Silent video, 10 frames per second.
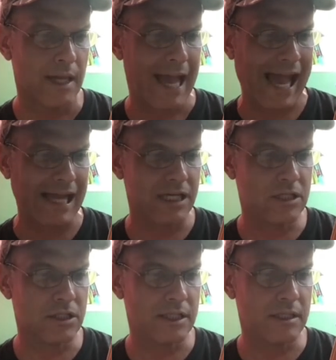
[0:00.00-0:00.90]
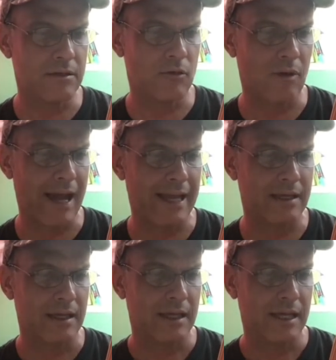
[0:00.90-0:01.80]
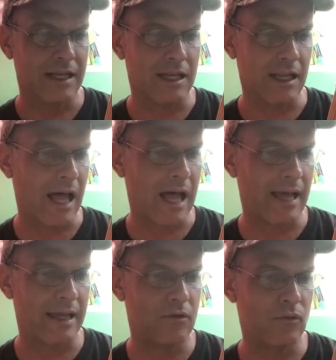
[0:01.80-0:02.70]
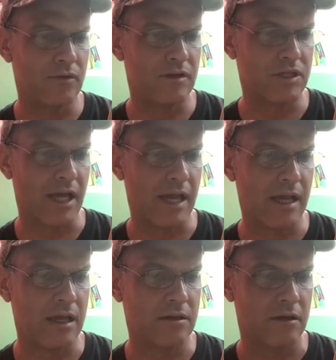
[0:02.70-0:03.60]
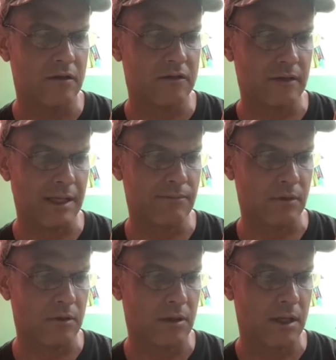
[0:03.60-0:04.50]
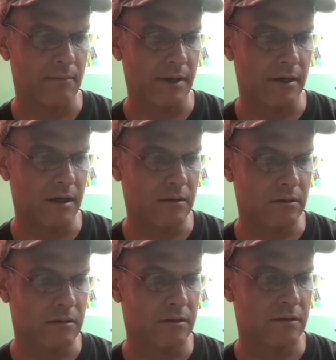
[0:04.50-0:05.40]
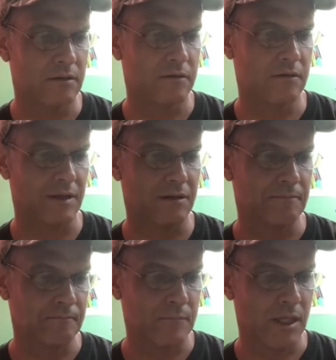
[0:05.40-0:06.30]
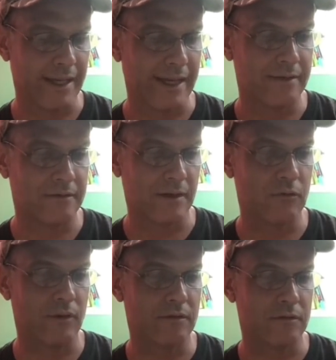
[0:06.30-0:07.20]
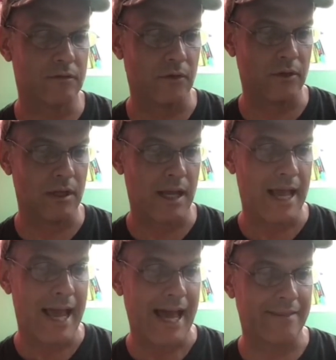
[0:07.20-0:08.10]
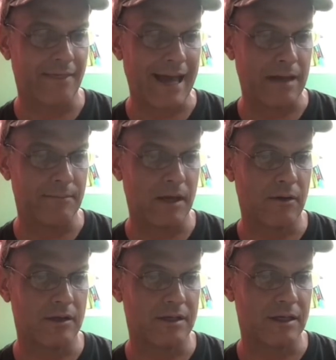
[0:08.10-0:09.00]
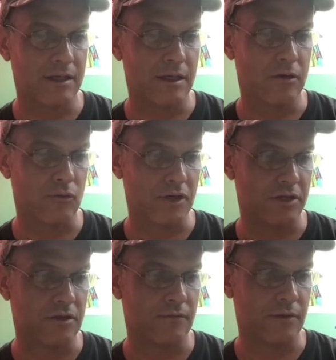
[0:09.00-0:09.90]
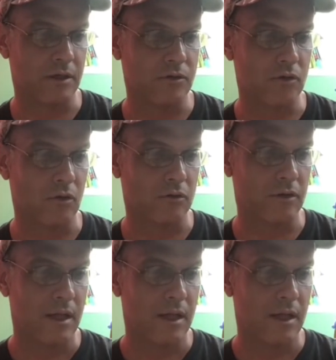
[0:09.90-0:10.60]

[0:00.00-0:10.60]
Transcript: angling right in line with the Jade Sabre. "Mara," said Leia said with concern. At that, Mara did reach for the controls,